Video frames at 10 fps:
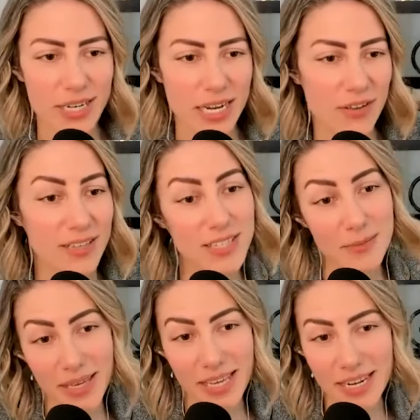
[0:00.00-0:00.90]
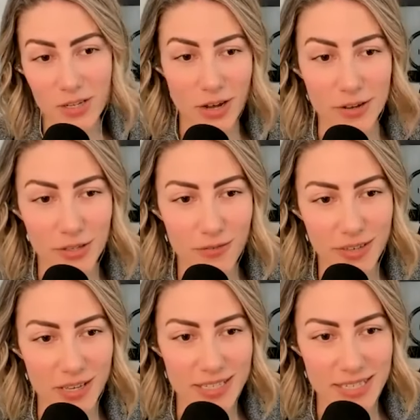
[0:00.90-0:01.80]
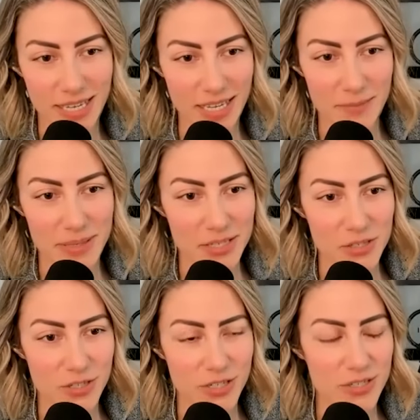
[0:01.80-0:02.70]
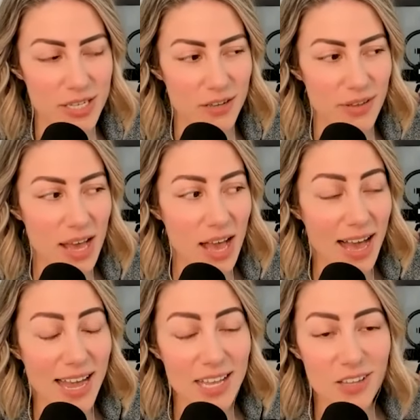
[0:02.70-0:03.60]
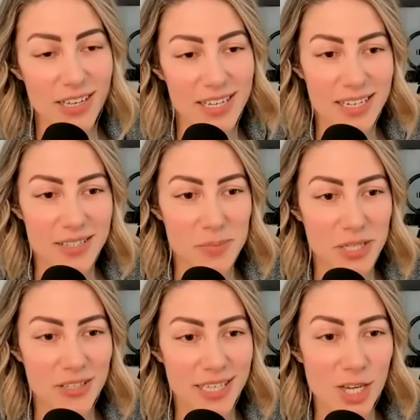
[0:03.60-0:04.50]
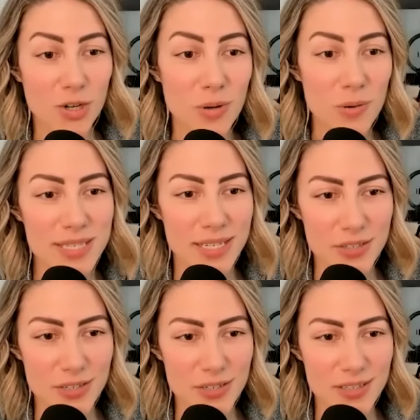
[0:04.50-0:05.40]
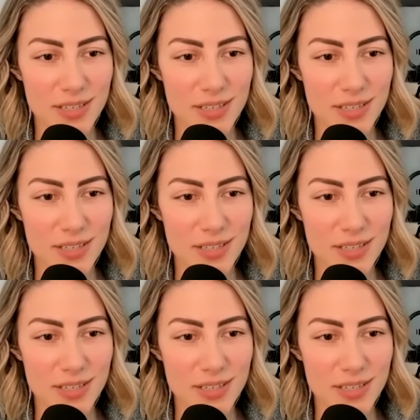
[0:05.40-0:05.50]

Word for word: now and then to me. And I don't know how you feel as like a business owner yourself. I look at it as purely a growth signal.